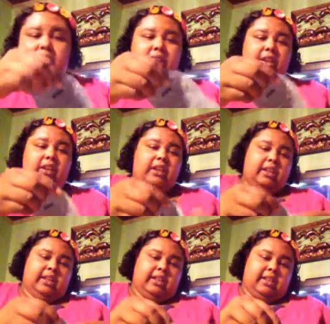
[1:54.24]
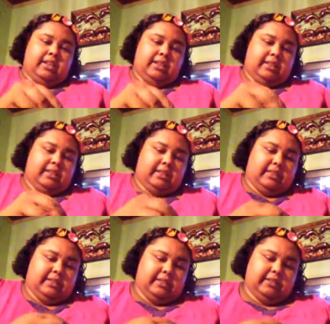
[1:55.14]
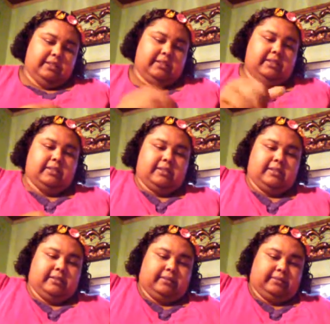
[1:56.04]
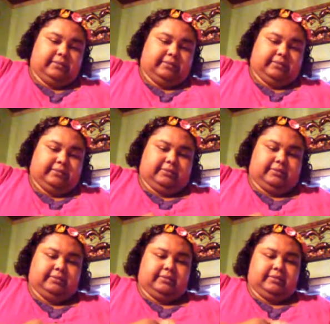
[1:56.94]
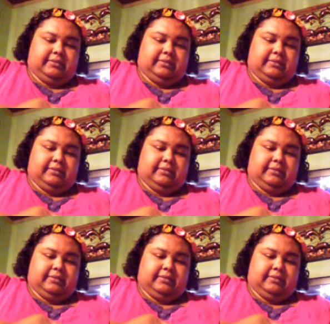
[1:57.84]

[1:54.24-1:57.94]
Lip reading: [no speech]